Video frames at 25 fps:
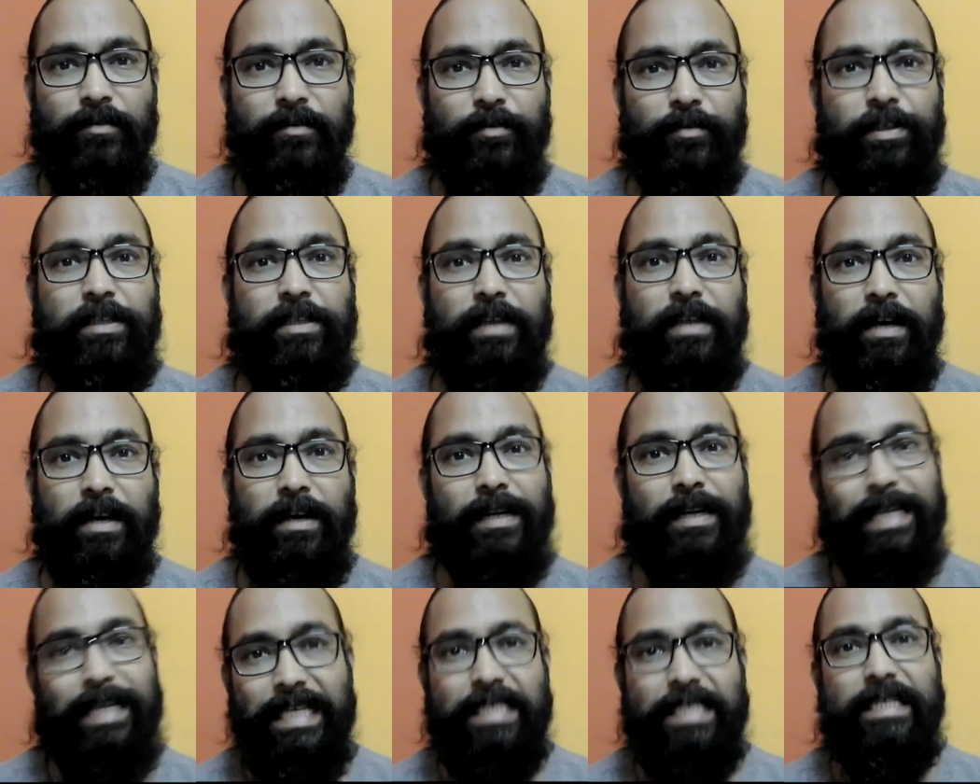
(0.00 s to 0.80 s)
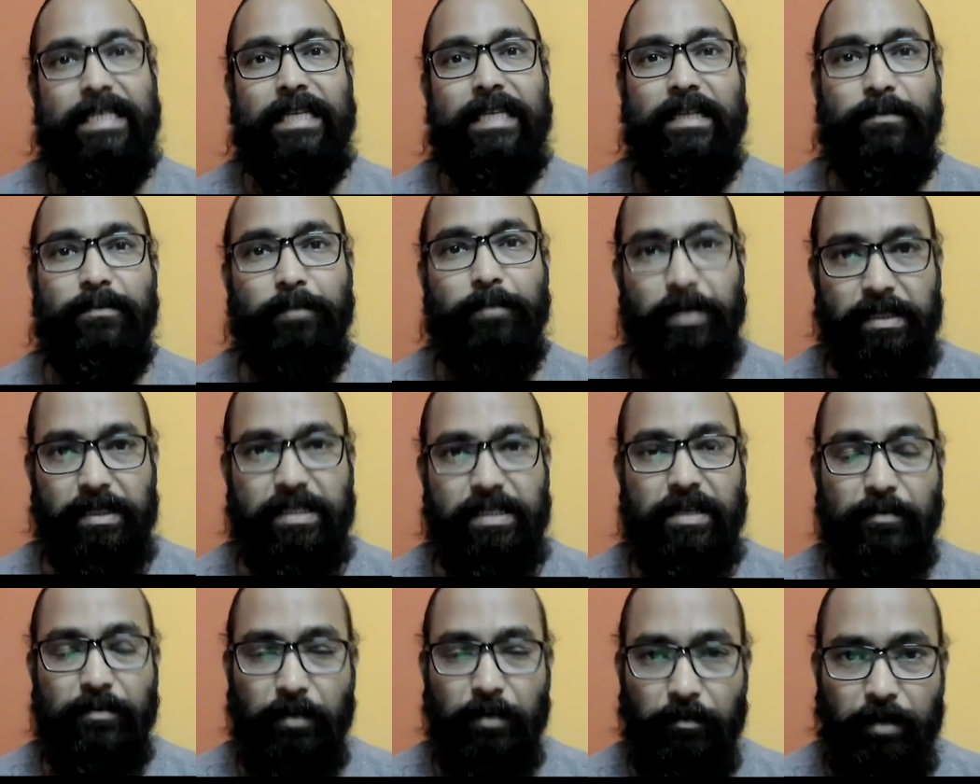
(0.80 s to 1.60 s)
which are easily
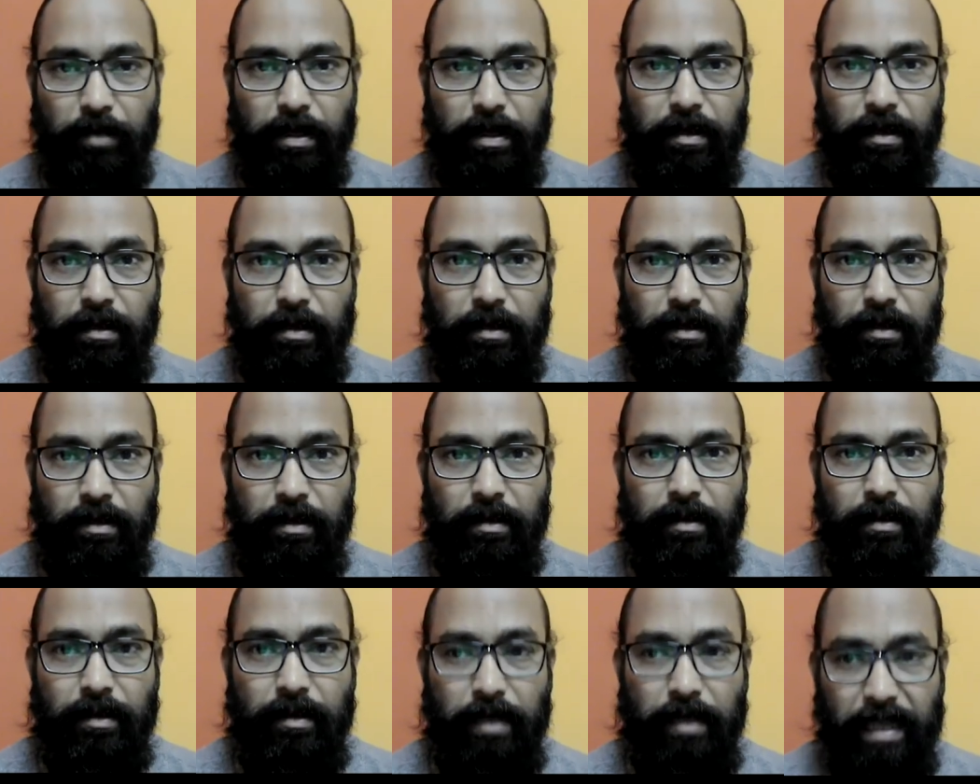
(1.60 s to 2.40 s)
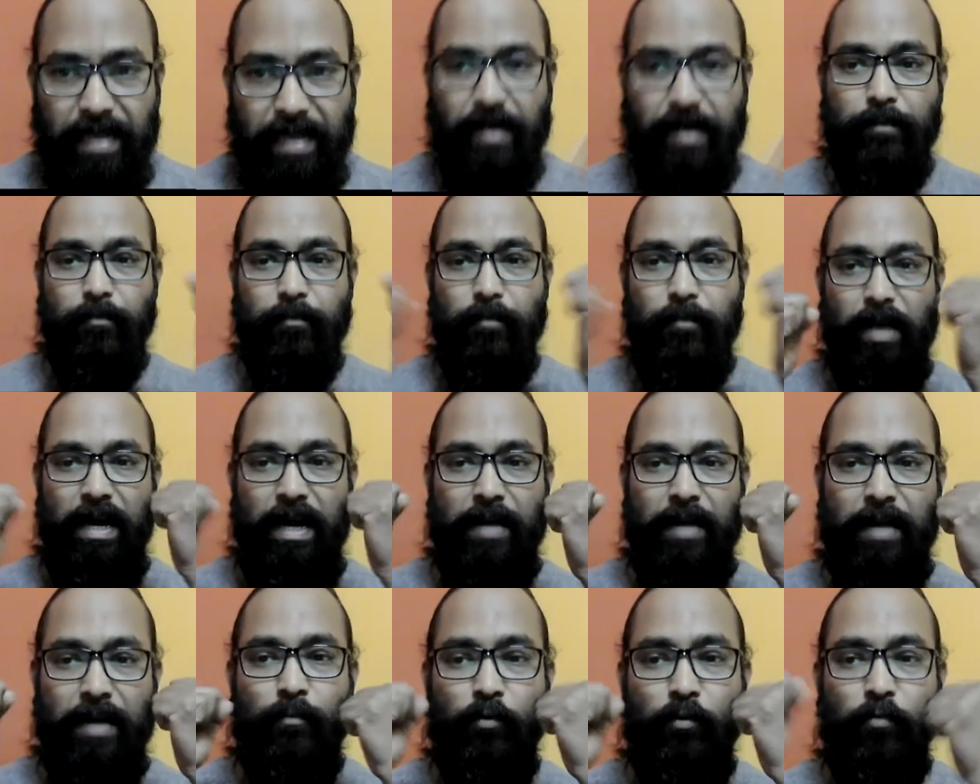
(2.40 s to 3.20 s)
perceivable. Like
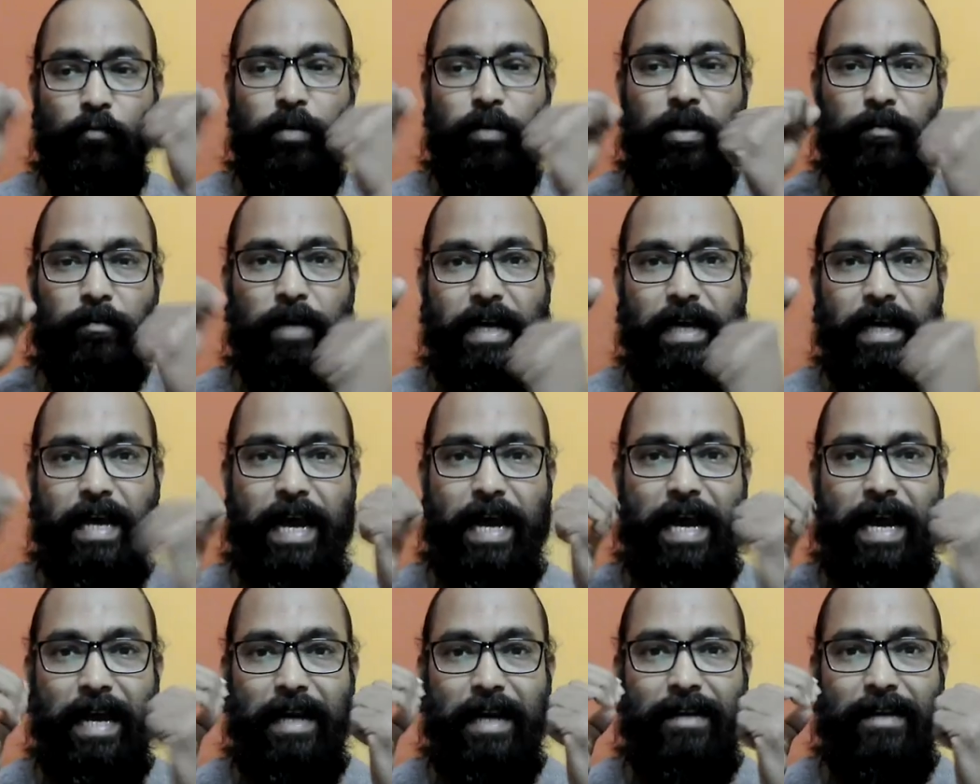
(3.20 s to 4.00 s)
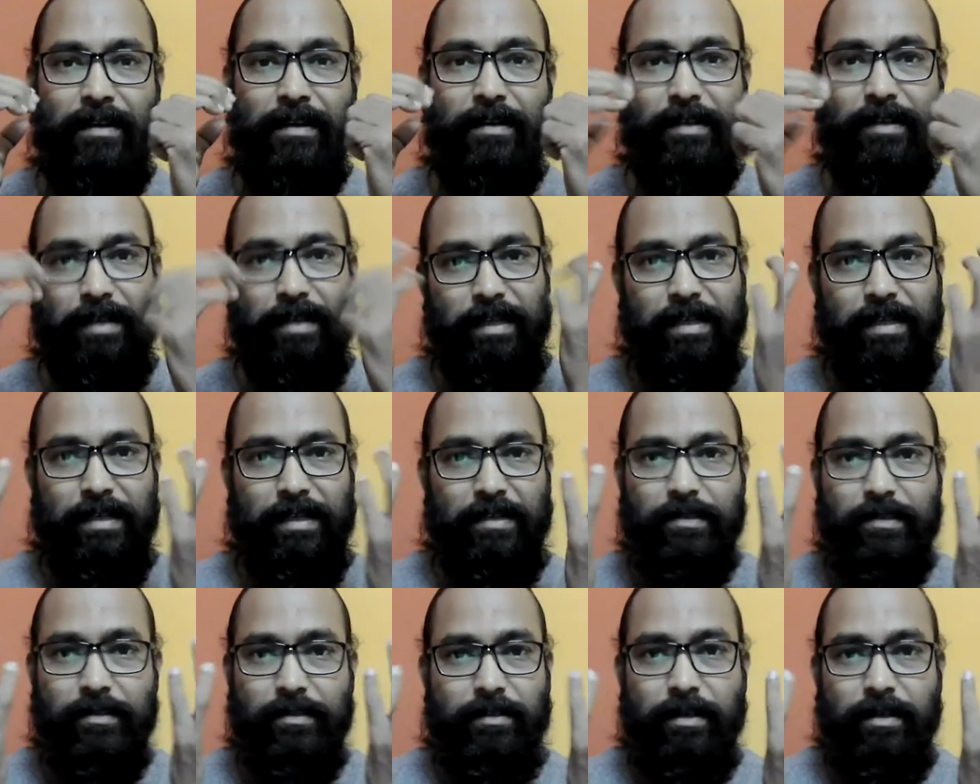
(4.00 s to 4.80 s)
I'm moving my hand, it
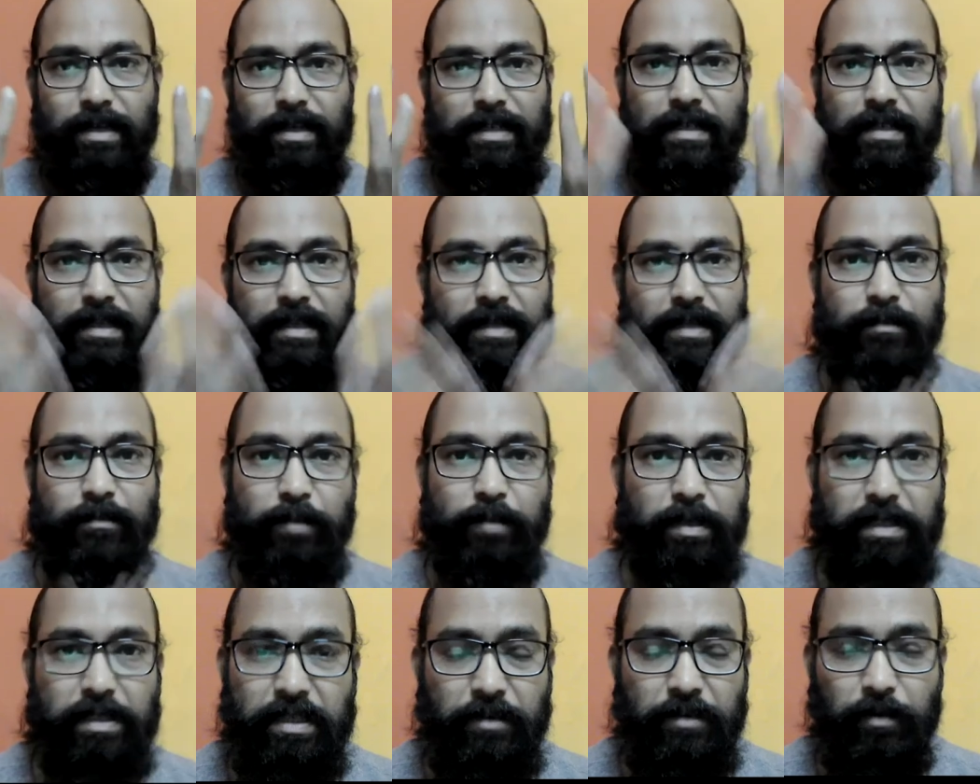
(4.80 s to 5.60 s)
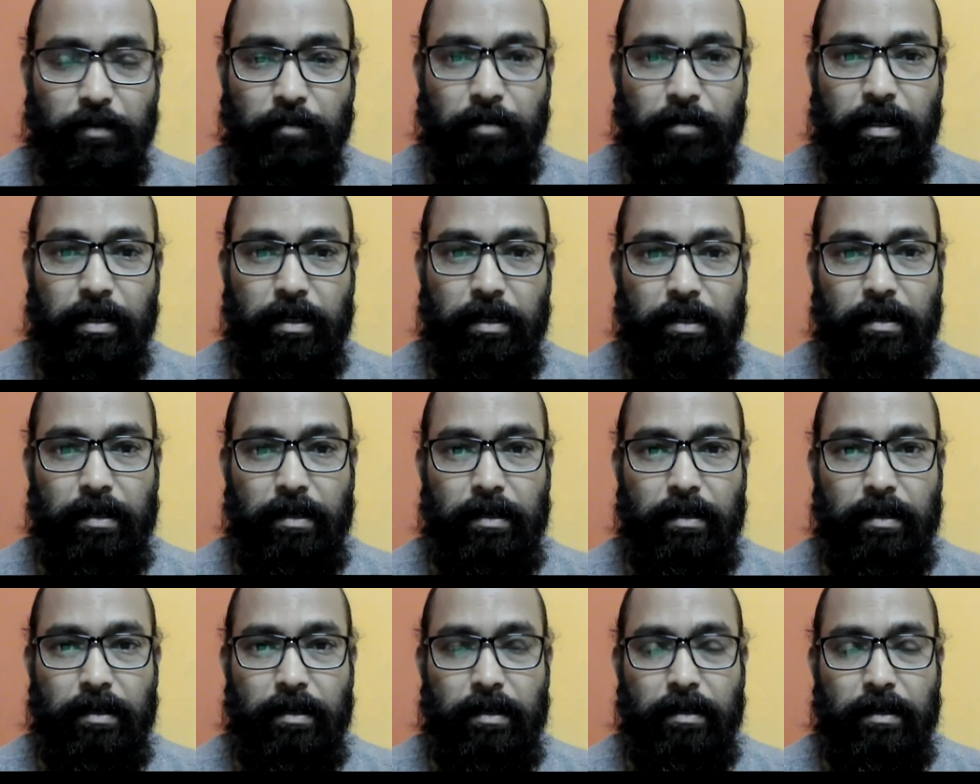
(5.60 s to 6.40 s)
is easily perceivable.
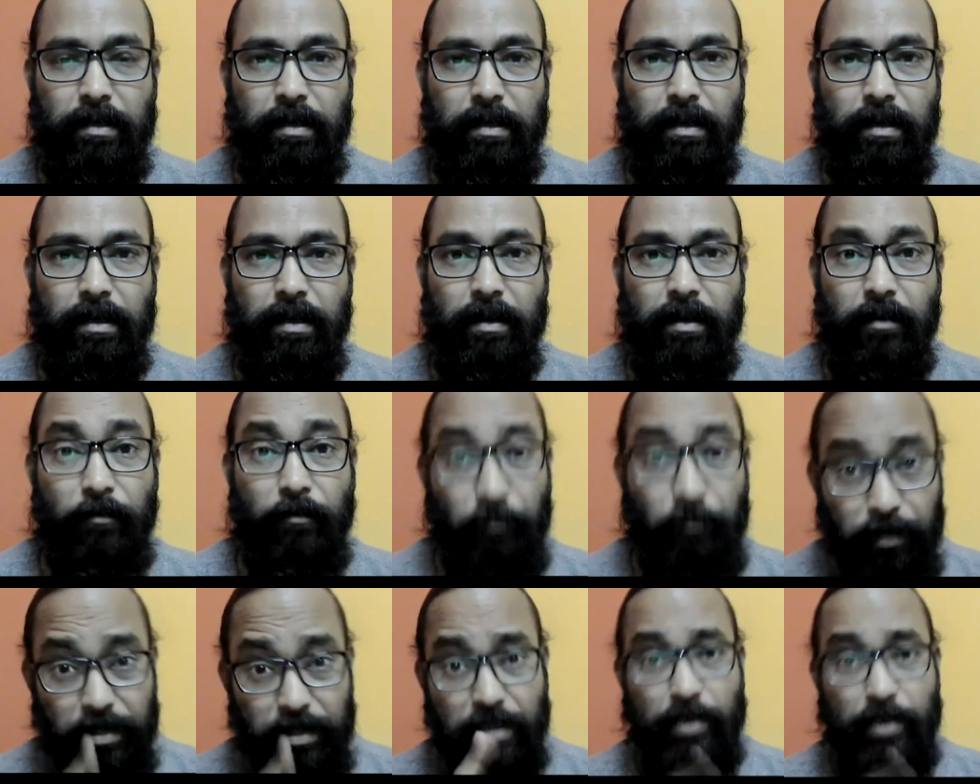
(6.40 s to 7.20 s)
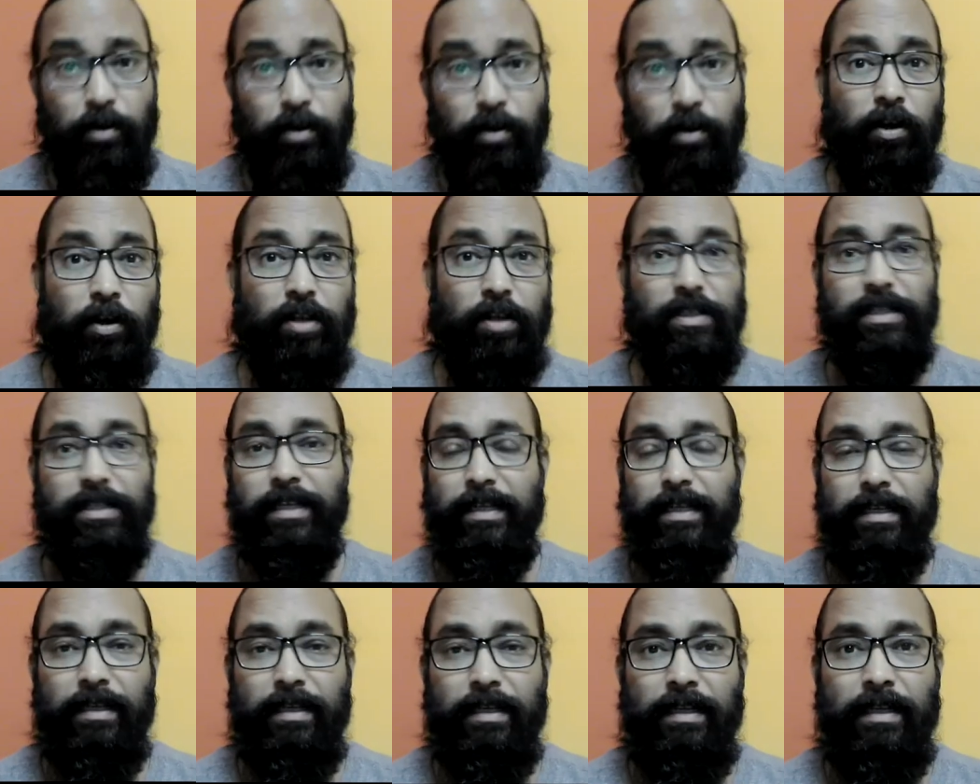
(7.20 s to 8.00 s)

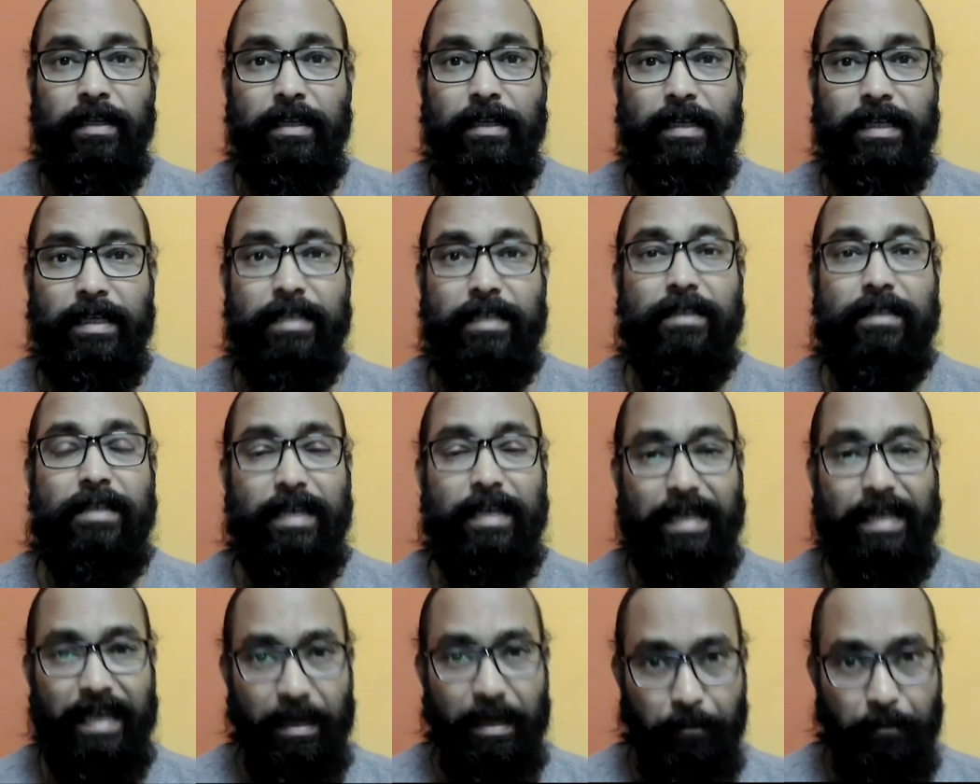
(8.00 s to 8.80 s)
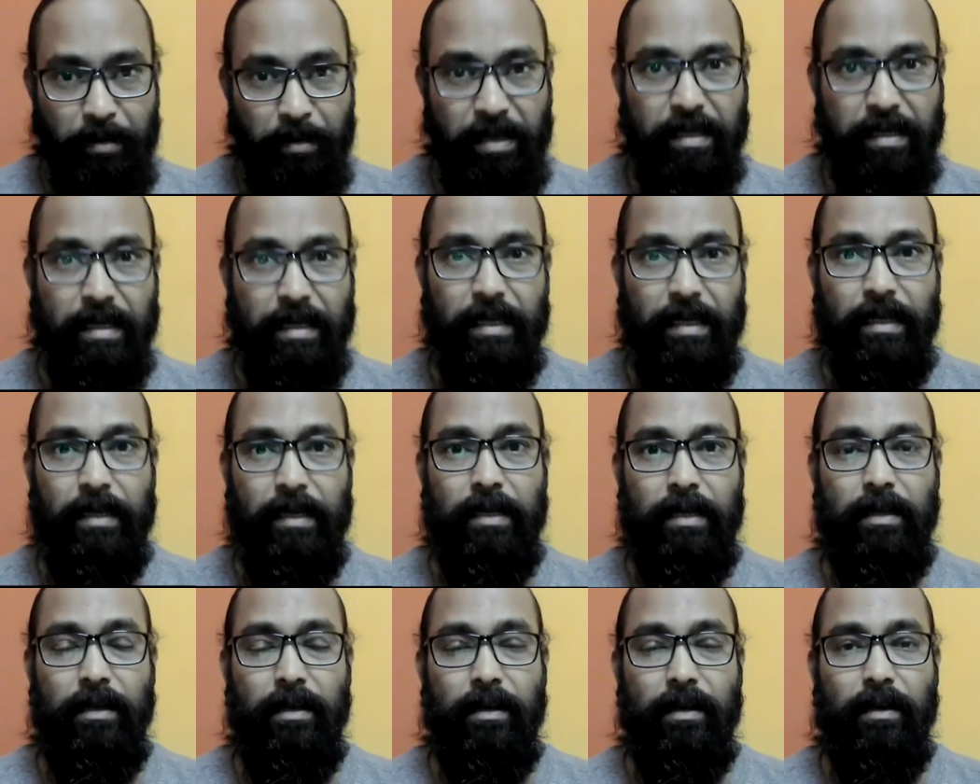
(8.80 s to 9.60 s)
Physiological is the
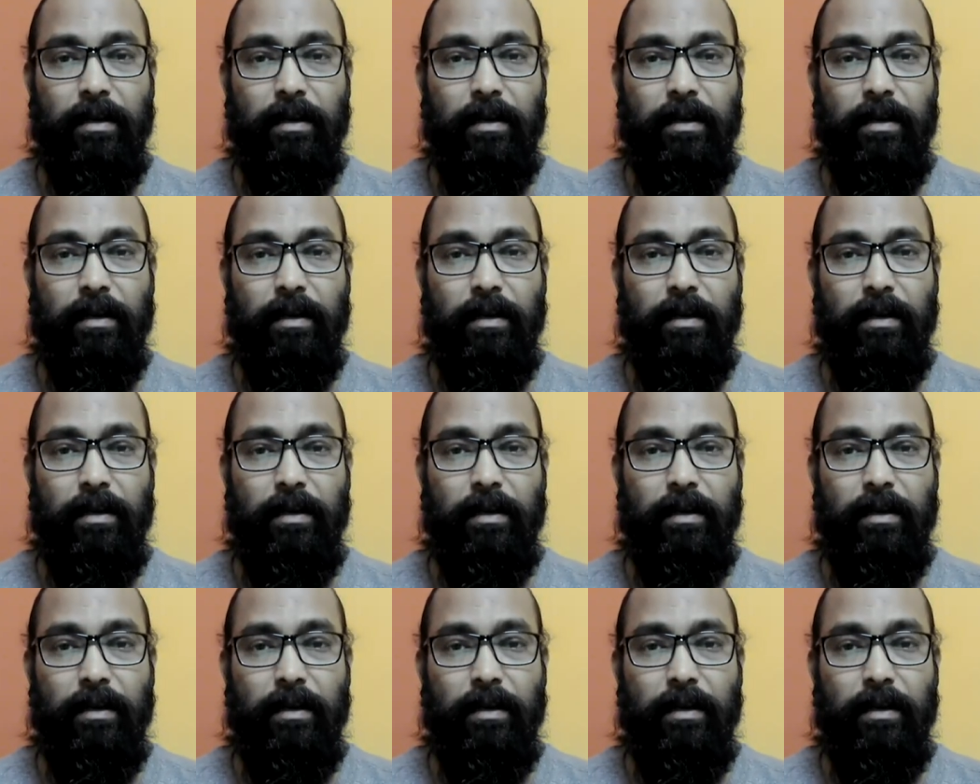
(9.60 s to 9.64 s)
chemical